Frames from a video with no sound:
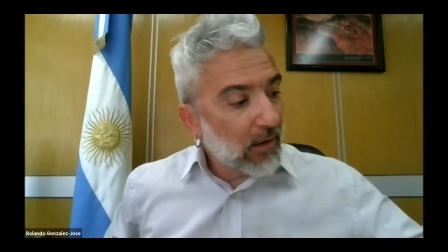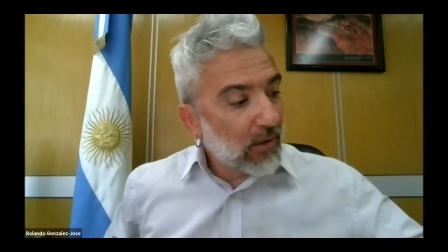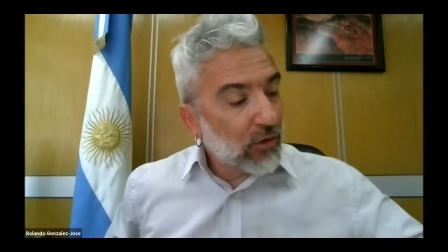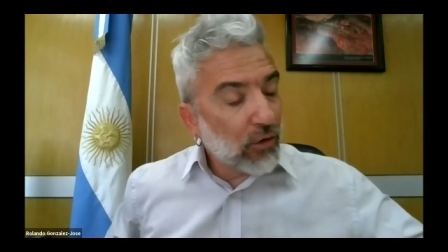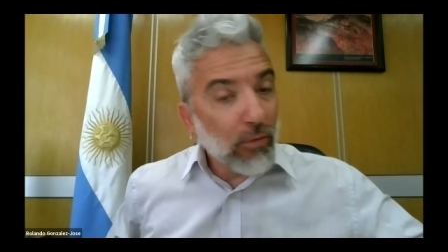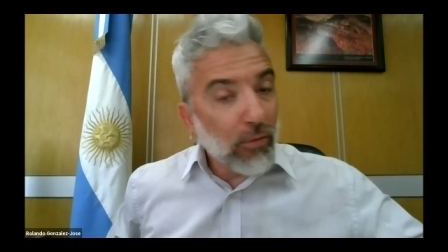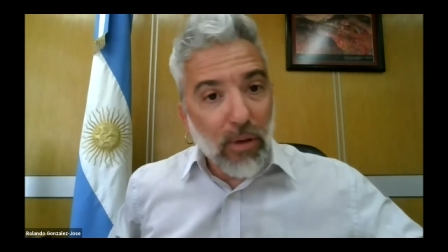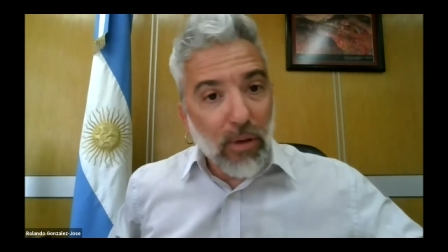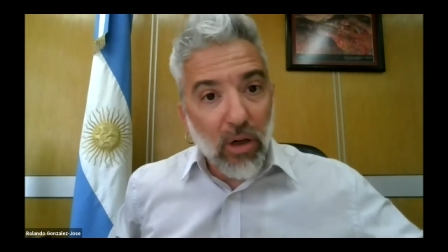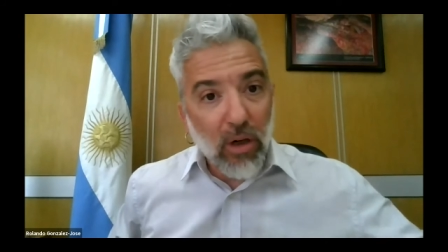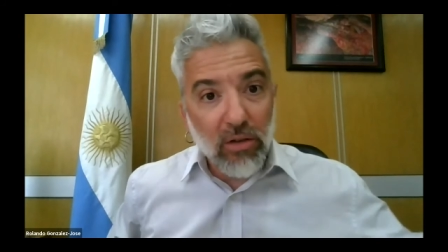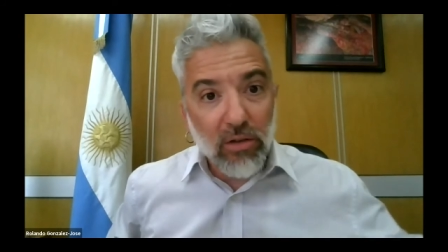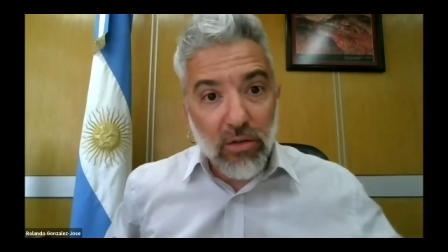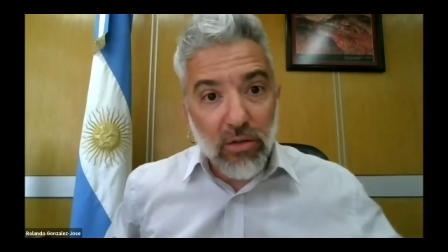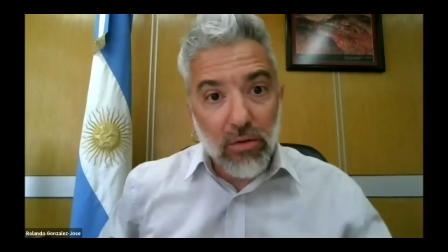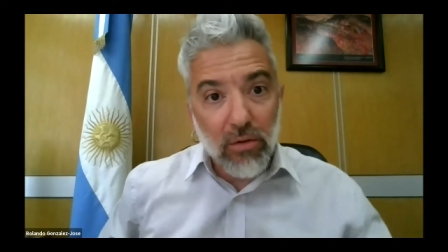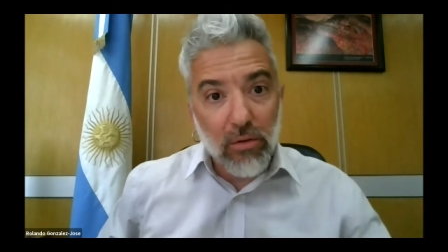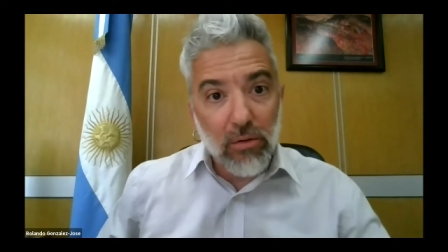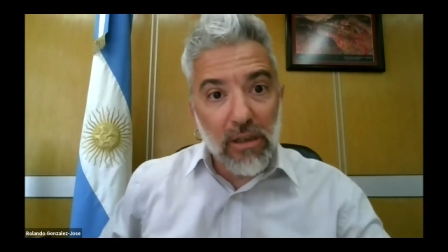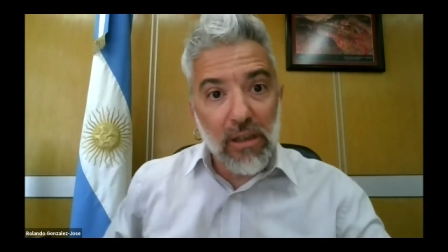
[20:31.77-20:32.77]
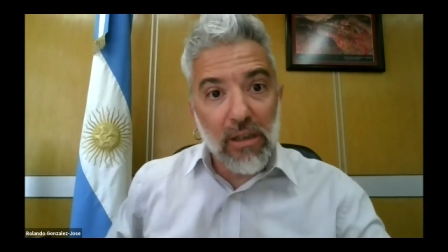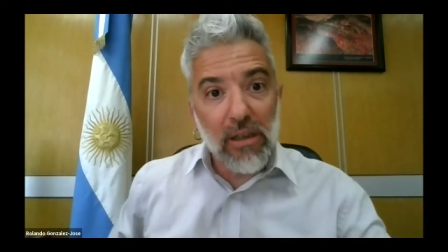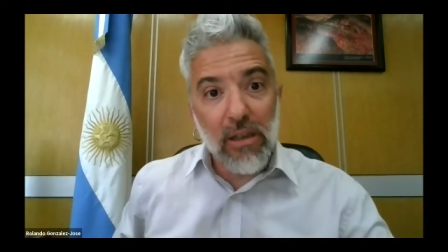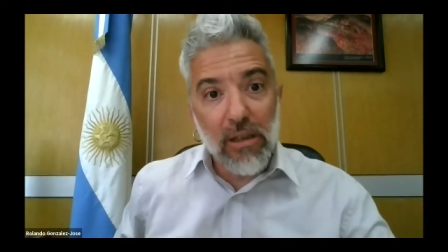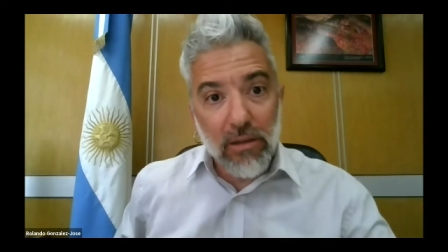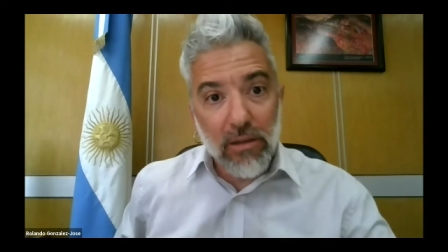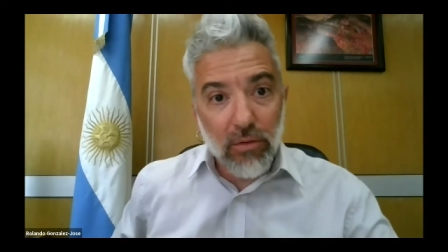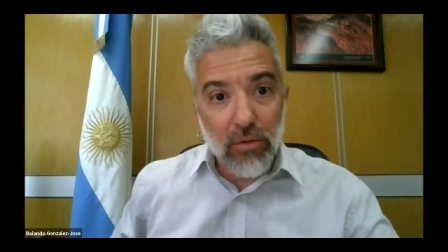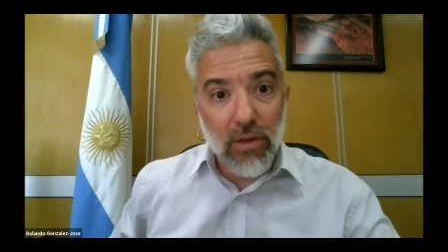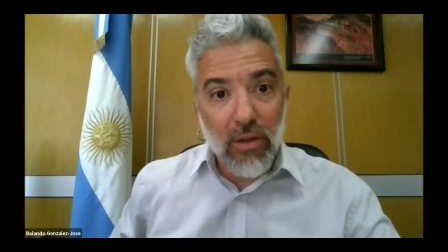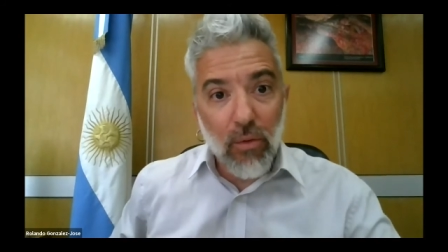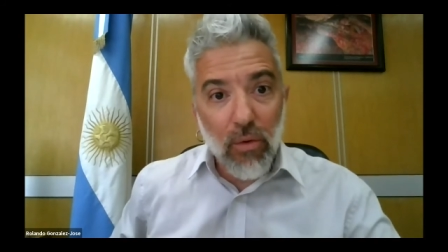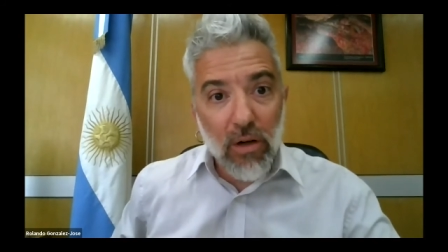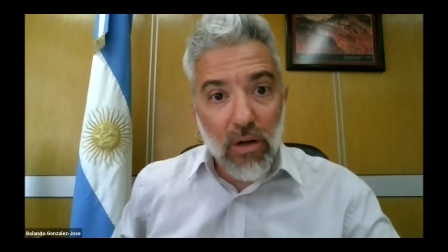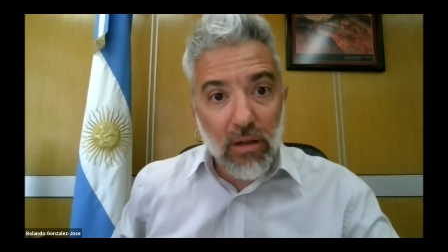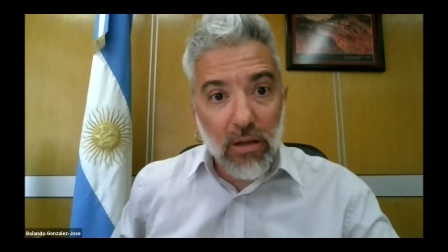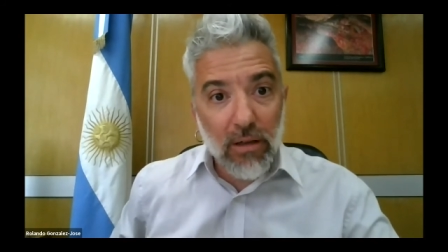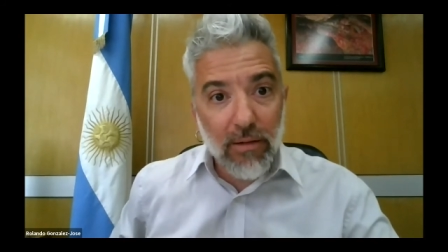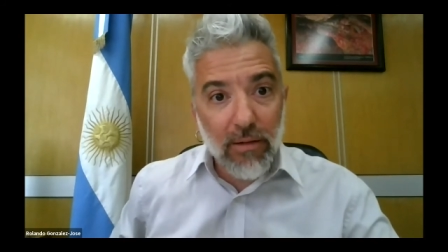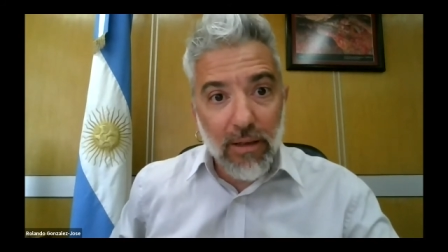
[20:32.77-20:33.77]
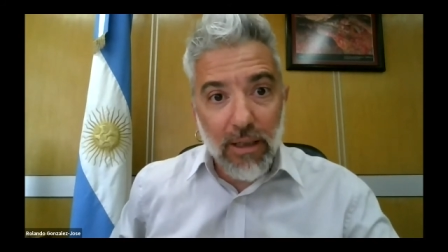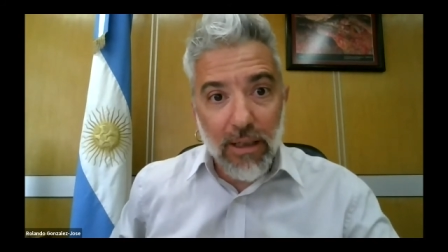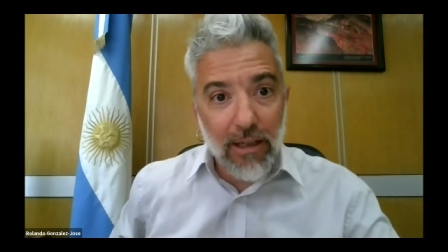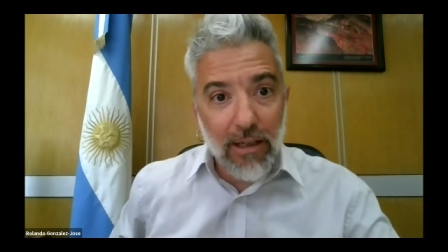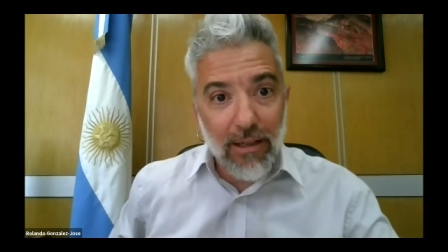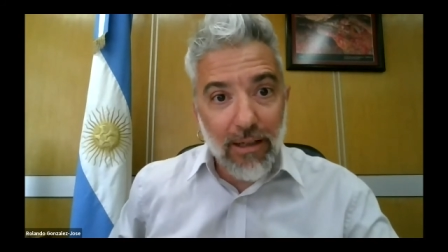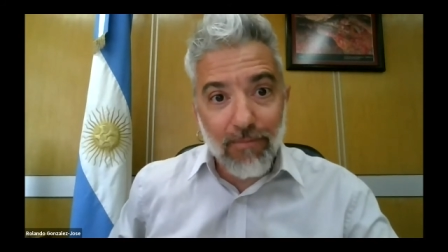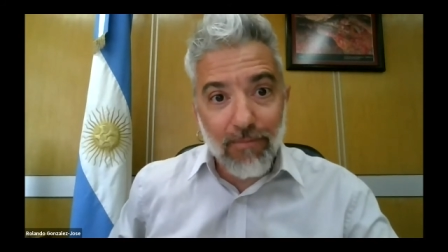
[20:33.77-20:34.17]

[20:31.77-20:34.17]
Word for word: support to, uh, to the work, uh,